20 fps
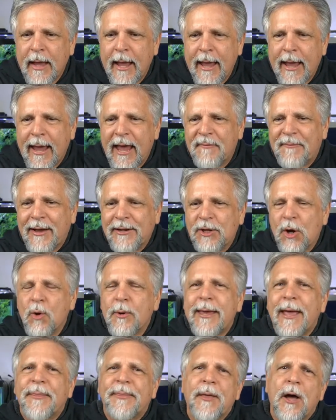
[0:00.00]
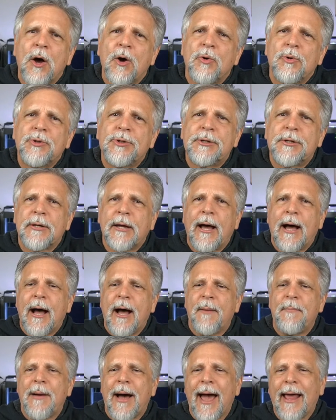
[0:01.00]
If I don't get those,
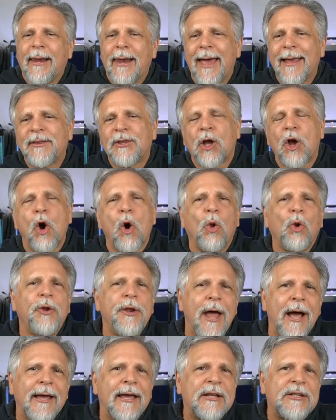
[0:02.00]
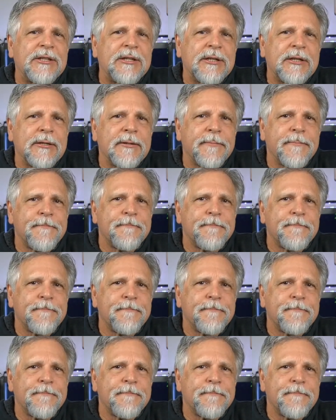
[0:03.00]
uh, I like the gold nuggets,